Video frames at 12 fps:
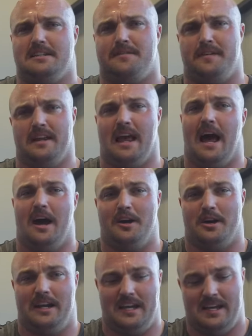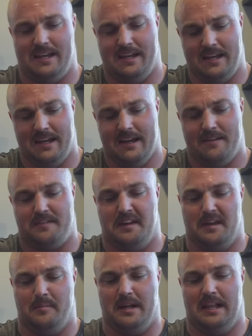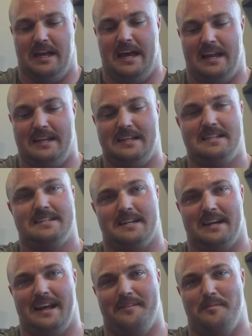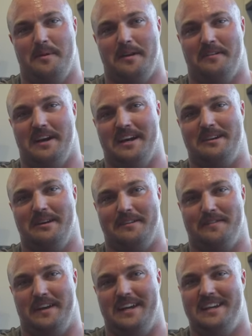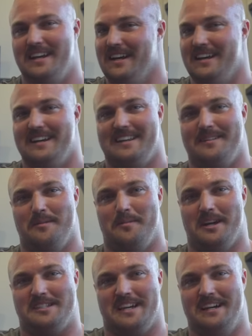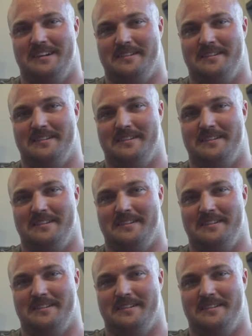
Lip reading: Just feeling hungry, feeling a bit lightheaded. So I'm gonna have a bit of a quick feed and we'll be good to go.